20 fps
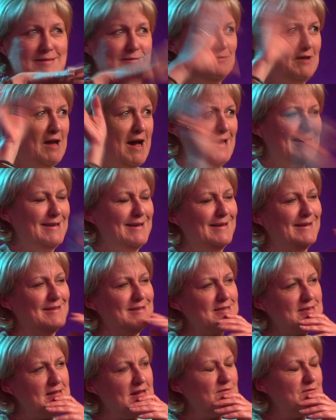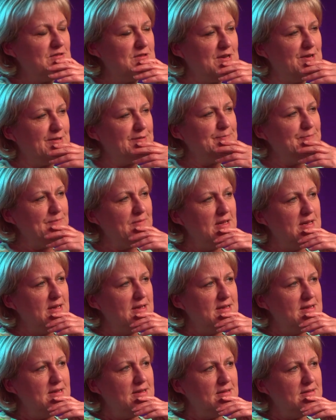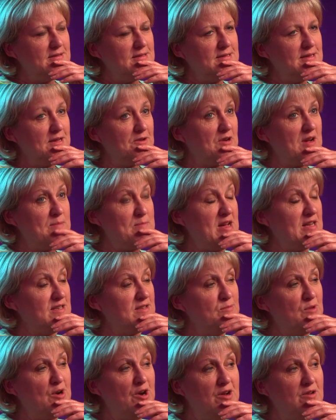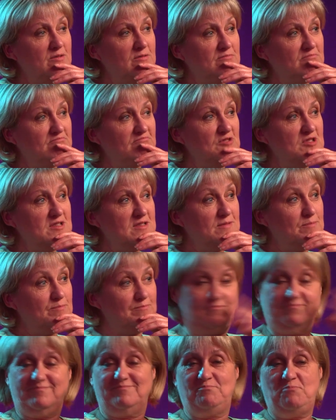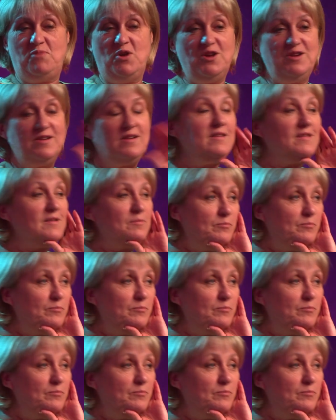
of lightning and stuff. So "The Sun Will Come Out Tomorrow" was pertinent